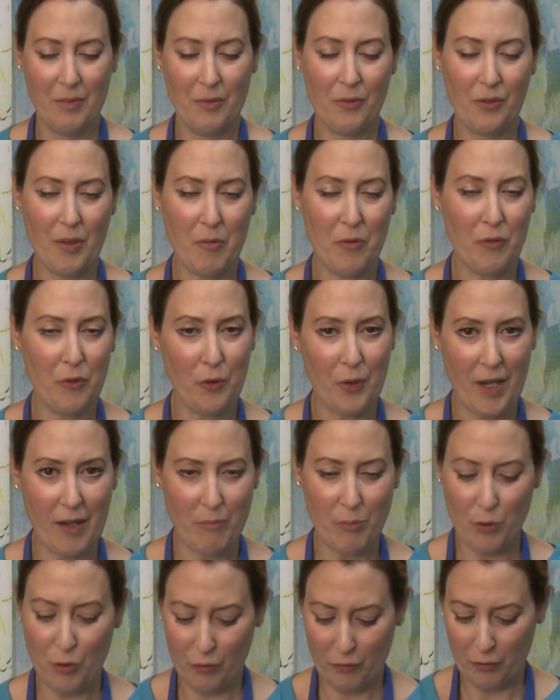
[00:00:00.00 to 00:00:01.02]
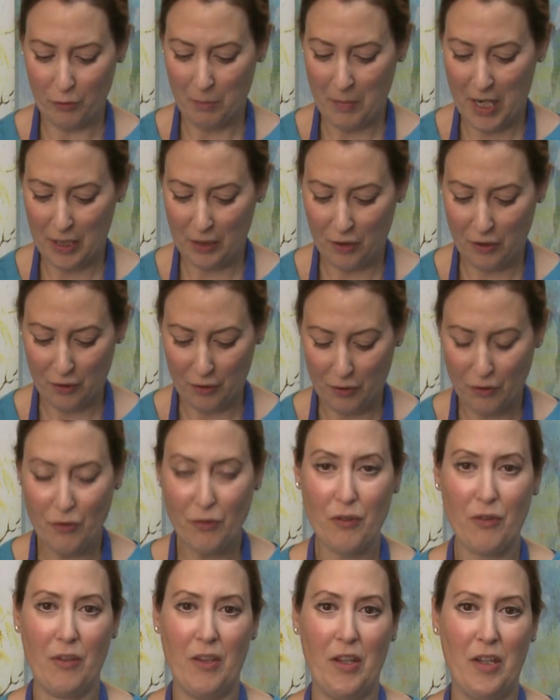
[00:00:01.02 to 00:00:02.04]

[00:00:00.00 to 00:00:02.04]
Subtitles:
Some of you have beautiful manicures,